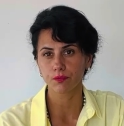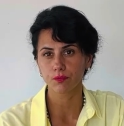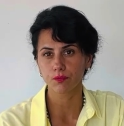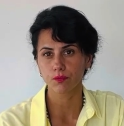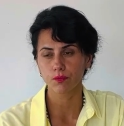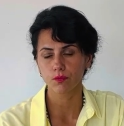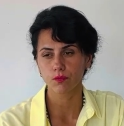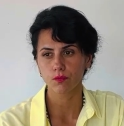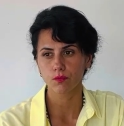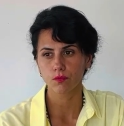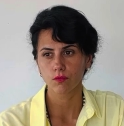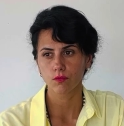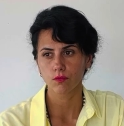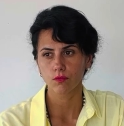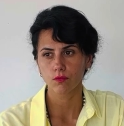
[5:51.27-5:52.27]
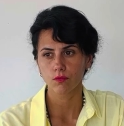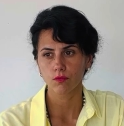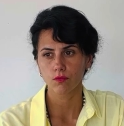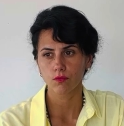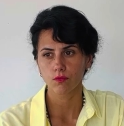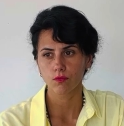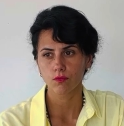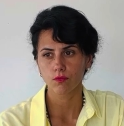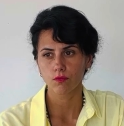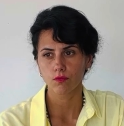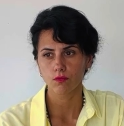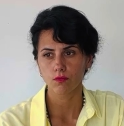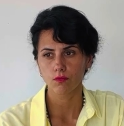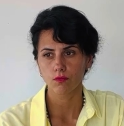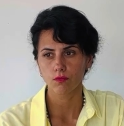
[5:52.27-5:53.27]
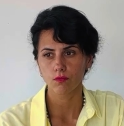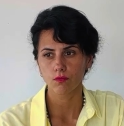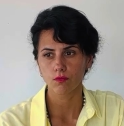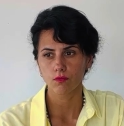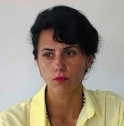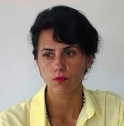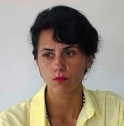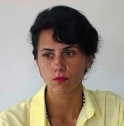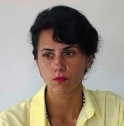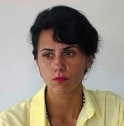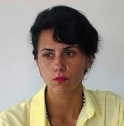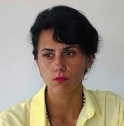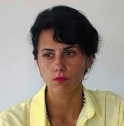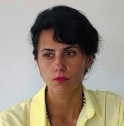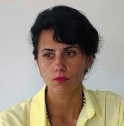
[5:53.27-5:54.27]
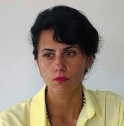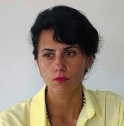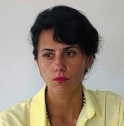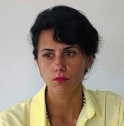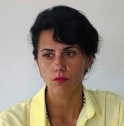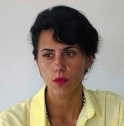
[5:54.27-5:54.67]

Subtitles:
Nobody speaks.